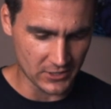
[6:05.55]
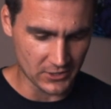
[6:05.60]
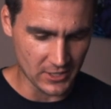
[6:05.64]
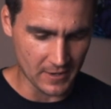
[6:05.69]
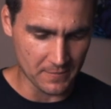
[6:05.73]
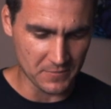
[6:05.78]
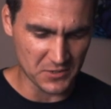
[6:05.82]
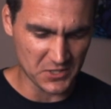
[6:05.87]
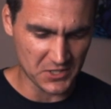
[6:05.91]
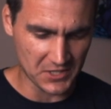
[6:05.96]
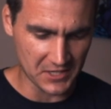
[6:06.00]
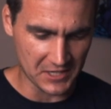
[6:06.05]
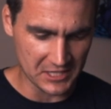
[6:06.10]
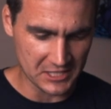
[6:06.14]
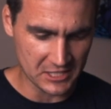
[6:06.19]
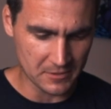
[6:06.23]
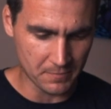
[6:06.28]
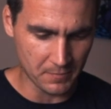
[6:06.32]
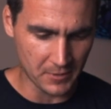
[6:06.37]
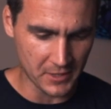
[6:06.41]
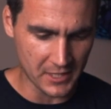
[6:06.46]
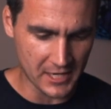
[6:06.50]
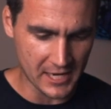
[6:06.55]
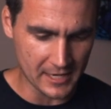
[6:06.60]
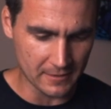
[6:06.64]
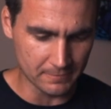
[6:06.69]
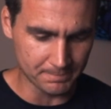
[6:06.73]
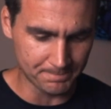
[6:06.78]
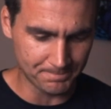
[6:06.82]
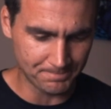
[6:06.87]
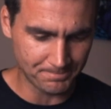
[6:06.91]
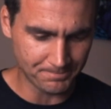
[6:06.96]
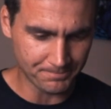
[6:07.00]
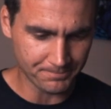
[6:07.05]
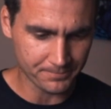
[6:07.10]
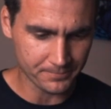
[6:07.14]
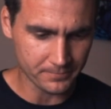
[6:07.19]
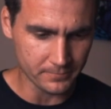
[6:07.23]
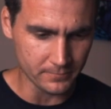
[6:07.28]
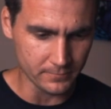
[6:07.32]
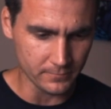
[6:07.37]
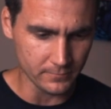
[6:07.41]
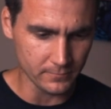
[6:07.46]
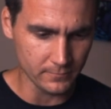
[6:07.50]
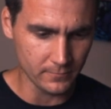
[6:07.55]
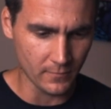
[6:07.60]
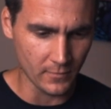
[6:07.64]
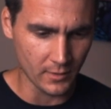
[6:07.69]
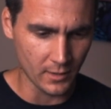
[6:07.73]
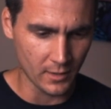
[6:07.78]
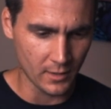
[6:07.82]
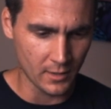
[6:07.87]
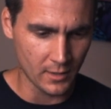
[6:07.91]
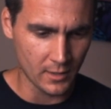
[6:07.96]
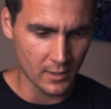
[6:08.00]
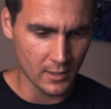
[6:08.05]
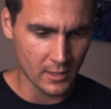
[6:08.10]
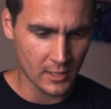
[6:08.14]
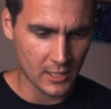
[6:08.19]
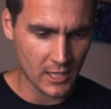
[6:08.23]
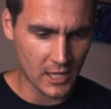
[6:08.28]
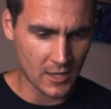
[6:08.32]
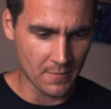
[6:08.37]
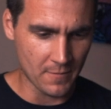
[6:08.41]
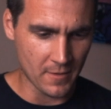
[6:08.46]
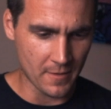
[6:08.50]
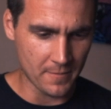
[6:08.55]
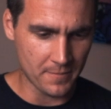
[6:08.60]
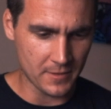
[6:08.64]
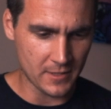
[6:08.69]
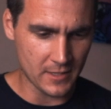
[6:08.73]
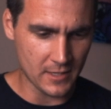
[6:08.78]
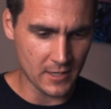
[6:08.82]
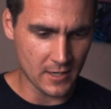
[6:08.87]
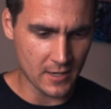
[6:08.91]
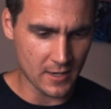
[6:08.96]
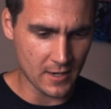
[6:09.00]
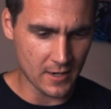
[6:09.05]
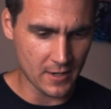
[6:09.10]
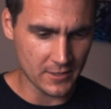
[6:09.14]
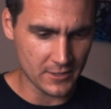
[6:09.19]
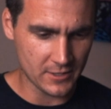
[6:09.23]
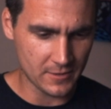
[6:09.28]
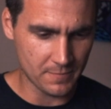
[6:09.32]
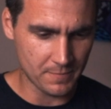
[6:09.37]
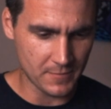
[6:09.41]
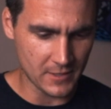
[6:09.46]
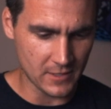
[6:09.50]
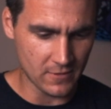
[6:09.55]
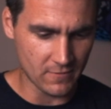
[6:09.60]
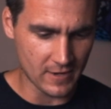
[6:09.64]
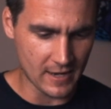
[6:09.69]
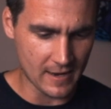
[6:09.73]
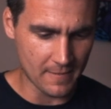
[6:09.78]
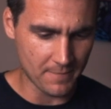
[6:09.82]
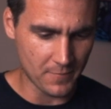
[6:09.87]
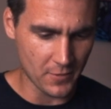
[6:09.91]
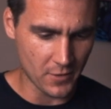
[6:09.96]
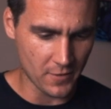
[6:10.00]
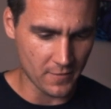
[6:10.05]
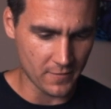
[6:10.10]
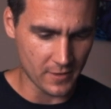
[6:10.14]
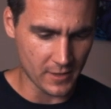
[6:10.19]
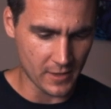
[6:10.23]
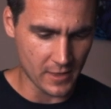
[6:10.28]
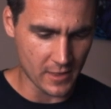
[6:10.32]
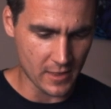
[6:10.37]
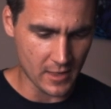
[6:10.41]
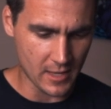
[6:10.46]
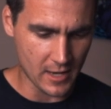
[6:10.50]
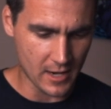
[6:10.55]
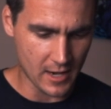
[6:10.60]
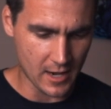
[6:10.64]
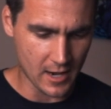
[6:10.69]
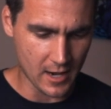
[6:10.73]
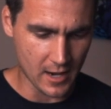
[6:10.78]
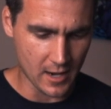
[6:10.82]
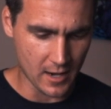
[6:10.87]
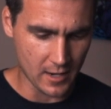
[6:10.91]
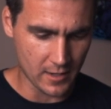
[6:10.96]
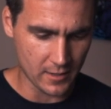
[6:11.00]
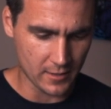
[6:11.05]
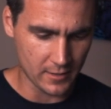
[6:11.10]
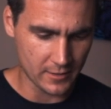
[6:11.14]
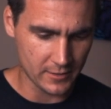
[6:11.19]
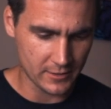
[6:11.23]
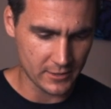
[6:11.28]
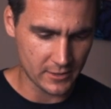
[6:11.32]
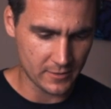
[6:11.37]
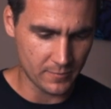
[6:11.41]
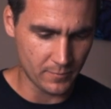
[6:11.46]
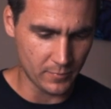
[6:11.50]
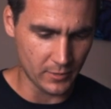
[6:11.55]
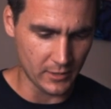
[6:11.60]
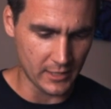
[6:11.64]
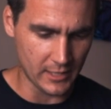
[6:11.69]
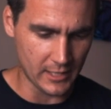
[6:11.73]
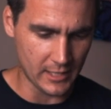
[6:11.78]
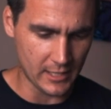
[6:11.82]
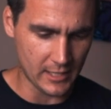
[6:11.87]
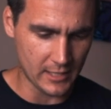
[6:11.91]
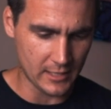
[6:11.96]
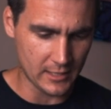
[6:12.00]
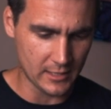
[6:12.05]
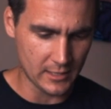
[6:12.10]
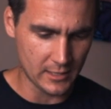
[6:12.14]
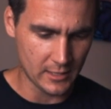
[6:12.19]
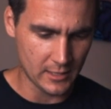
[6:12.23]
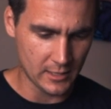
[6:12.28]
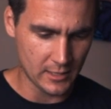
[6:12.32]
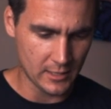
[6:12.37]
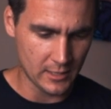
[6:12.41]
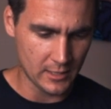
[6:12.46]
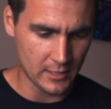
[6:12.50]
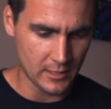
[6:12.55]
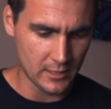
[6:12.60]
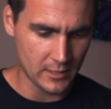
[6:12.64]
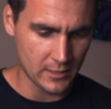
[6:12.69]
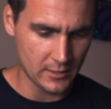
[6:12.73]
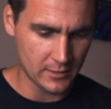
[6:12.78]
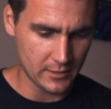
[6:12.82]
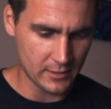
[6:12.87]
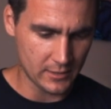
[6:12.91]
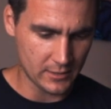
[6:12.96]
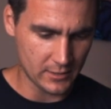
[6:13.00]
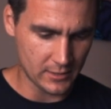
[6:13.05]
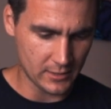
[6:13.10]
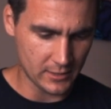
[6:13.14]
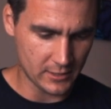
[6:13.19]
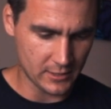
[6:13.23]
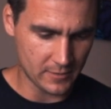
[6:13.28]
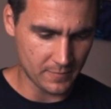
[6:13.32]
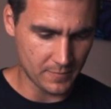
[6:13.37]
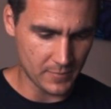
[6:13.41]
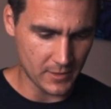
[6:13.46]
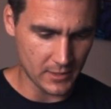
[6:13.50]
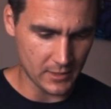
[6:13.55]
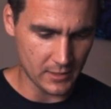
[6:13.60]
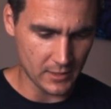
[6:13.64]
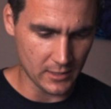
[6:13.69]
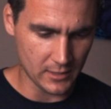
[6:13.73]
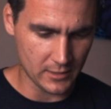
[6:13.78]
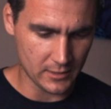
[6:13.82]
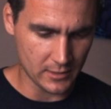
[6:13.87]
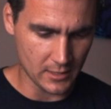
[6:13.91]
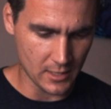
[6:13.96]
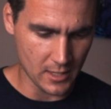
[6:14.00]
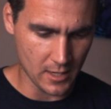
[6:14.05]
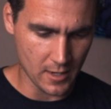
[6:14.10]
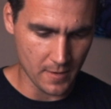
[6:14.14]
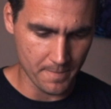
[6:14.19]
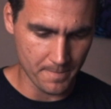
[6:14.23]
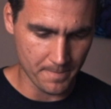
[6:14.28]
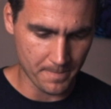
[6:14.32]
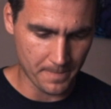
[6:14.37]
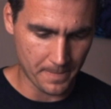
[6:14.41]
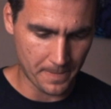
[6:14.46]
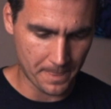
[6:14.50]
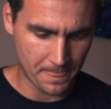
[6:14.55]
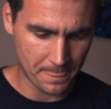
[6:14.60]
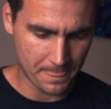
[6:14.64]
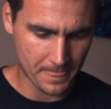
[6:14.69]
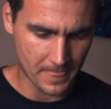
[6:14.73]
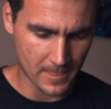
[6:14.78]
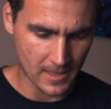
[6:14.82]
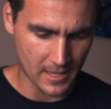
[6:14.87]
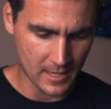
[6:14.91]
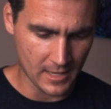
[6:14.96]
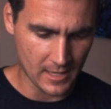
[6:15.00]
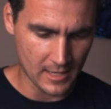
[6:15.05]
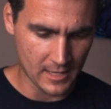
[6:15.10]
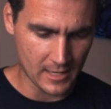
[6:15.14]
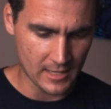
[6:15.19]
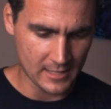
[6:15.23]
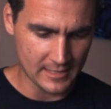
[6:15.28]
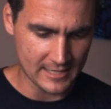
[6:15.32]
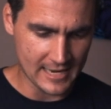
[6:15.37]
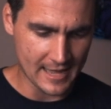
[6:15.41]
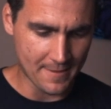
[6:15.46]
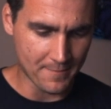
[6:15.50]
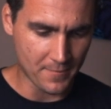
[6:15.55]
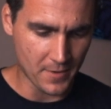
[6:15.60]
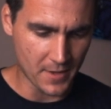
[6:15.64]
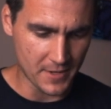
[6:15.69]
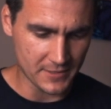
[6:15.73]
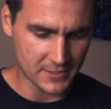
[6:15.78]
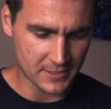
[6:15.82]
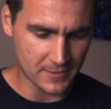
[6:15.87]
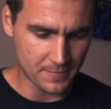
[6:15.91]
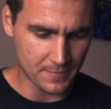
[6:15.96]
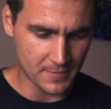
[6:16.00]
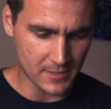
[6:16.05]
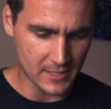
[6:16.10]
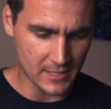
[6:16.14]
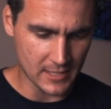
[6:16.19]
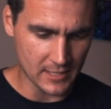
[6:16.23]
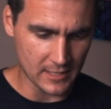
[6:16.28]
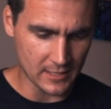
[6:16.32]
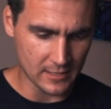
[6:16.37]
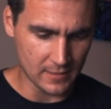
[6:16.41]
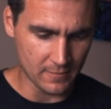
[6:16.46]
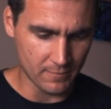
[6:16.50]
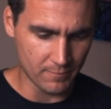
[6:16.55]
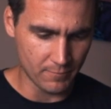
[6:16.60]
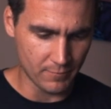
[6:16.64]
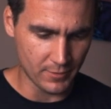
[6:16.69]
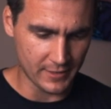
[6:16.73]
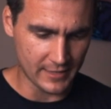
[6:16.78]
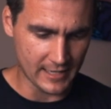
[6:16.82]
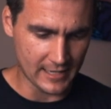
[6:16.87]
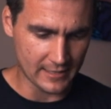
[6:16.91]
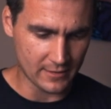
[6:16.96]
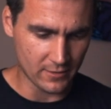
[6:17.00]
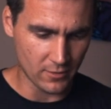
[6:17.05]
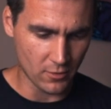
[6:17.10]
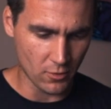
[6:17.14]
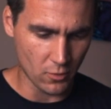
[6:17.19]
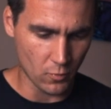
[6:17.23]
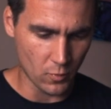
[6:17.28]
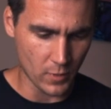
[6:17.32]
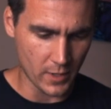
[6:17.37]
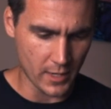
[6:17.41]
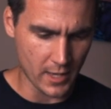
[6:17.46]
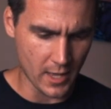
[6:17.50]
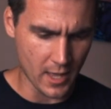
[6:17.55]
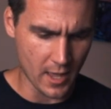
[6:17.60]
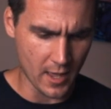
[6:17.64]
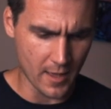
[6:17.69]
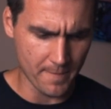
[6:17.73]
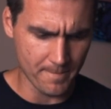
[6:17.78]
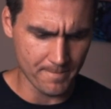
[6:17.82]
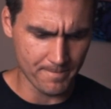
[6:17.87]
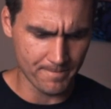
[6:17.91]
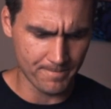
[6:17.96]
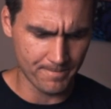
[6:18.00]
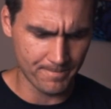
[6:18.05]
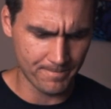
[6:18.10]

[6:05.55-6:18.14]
So I'm just gonna split it. Come up here, speed ramp over to there, split it. So let's just speed this up. Tap on speed, bring that the whole way up.